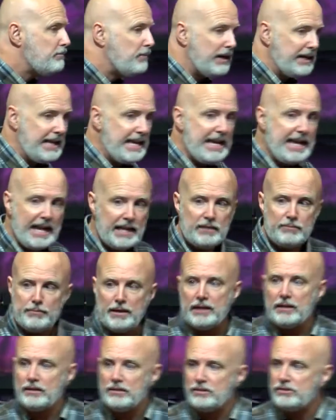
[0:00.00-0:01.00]
But he had to
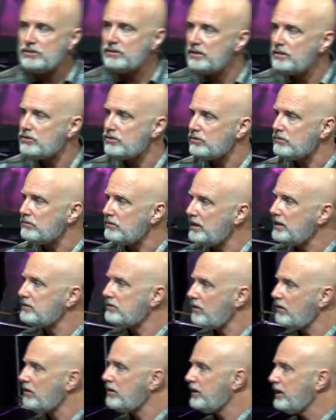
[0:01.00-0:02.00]
make a decision.
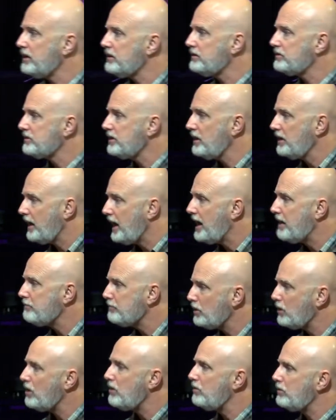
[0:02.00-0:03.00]
His heart had to say,
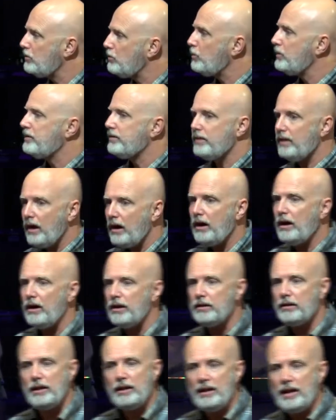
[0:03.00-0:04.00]
I'm going with
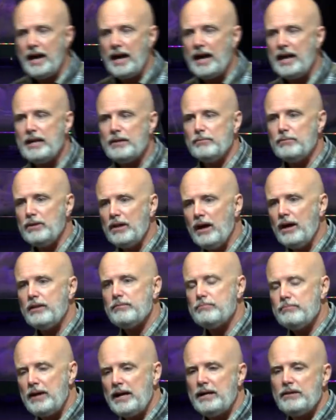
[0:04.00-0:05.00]
God I am
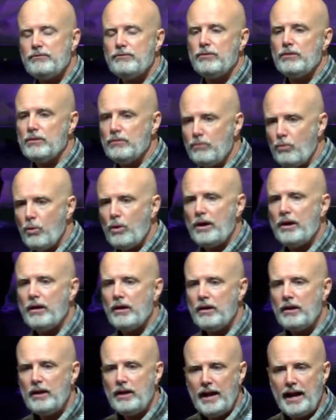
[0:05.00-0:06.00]
not mindful of
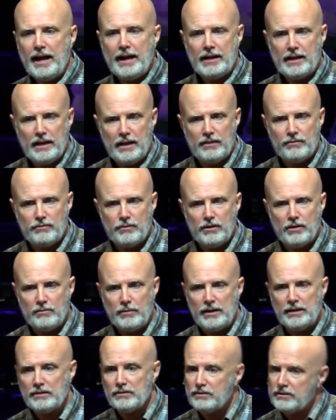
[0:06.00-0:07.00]
where I came
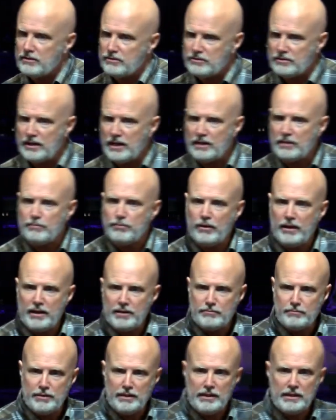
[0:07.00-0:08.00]
from. I, there's not a
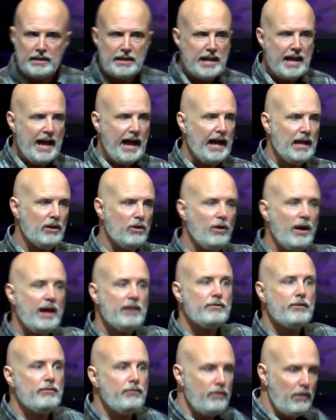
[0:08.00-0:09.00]
plan B. I don't
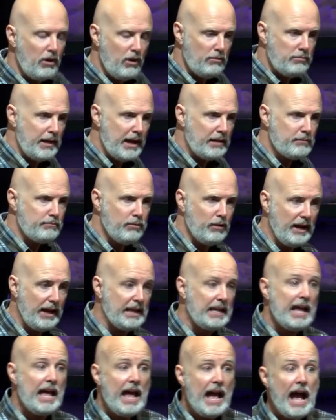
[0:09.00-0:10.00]
have a fallback
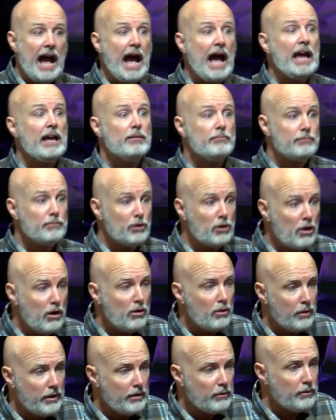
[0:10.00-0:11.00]
plan. I am
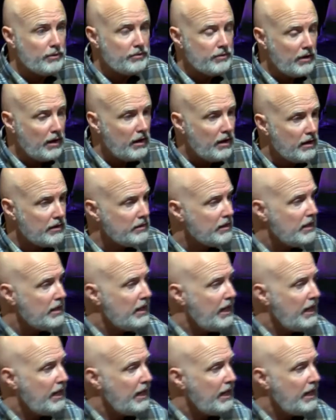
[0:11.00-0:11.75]
going with God.